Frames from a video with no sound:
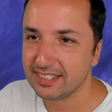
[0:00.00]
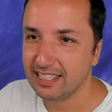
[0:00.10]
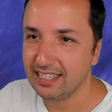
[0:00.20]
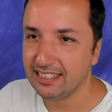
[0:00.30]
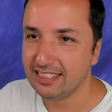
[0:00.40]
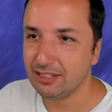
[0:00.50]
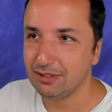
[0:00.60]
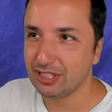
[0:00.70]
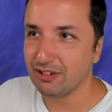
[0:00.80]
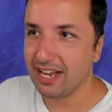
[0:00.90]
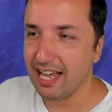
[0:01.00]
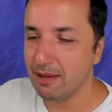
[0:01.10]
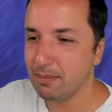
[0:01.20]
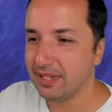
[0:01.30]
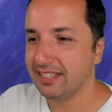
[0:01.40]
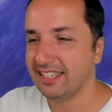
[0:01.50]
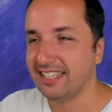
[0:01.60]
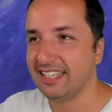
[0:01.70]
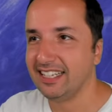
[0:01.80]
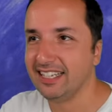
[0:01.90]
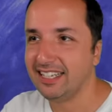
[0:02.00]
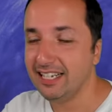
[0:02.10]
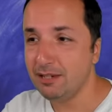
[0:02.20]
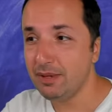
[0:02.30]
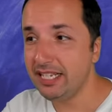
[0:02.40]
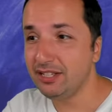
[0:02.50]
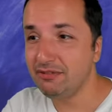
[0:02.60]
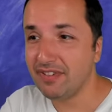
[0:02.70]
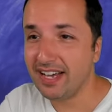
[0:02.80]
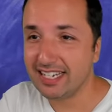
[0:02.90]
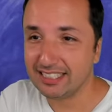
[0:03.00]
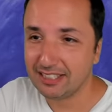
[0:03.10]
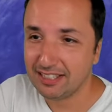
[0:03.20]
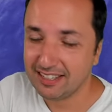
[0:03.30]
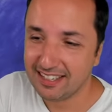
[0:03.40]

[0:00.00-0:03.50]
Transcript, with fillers: Let's see what's going to happen. He's playing too fast.